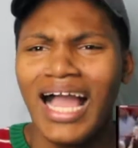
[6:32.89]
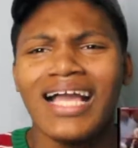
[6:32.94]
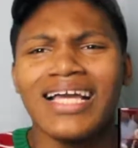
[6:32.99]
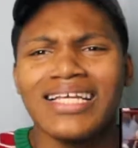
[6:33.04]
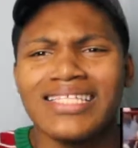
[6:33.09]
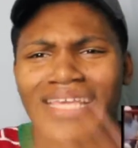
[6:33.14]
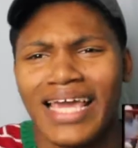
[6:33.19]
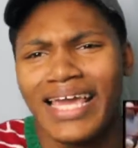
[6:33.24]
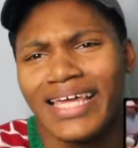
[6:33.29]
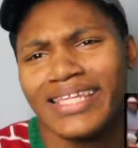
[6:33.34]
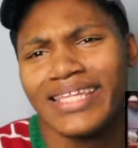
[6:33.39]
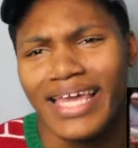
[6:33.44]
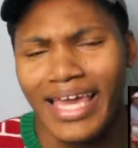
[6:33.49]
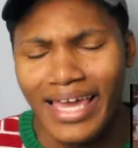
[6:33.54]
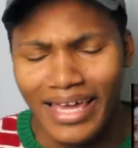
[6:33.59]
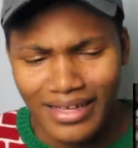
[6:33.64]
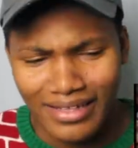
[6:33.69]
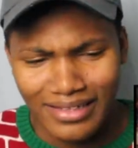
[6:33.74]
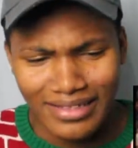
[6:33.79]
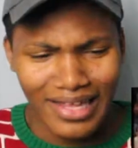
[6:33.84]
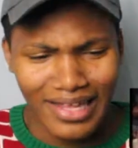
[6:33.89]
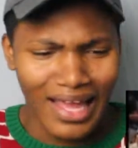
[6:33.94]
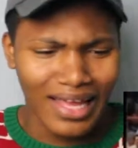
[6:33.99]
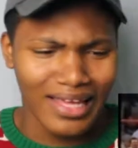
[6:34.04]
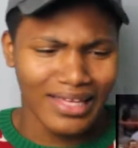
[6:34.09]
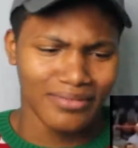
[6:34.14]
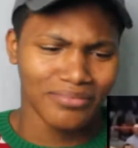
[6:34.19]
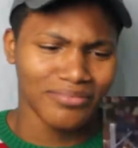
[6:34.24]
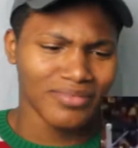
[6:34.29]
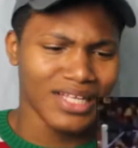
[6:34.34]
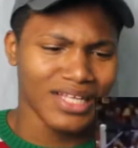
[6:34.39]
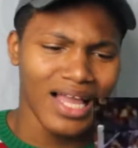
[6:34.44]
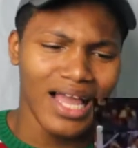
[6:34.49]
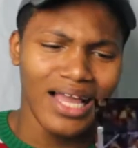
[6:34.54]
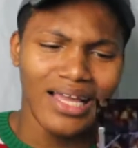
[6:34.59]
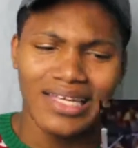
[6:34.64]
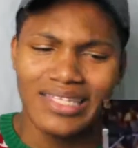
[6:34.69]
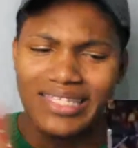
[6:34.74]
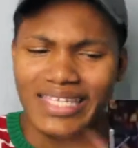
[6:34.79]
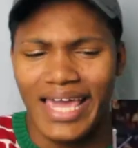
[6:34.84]
can take that. I
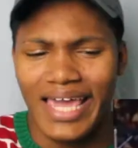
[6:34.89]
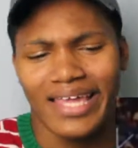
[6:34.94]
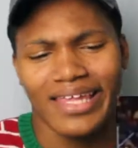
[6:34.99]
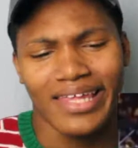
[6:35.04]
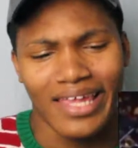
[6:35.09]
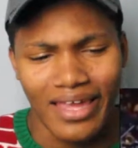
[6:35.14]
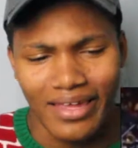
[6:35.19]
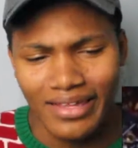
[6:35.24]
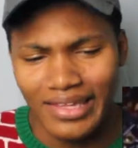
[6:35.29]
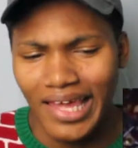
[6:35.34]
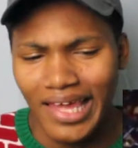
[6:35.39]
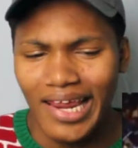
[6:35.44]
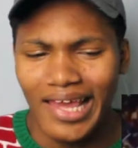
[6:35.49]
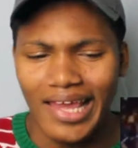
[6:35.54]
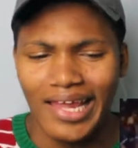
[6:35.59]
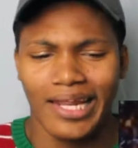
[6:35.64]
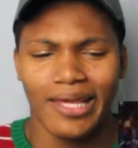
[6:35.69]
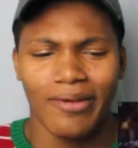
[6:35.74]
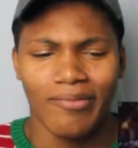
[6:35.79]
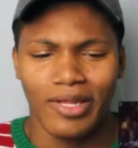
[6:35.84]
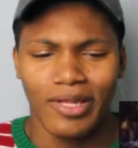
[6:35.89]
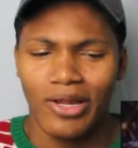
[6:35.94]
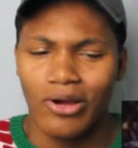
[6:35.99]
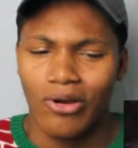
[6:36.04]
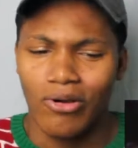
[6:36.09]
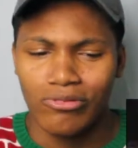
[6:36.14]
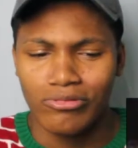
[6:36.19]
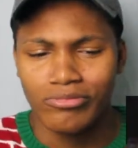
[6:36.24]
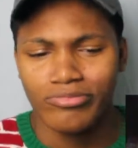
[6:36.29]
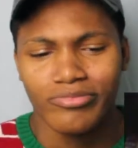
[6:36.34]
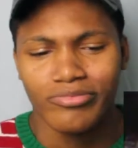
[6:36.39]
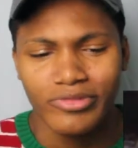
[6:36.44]
can take that. That ain't even no.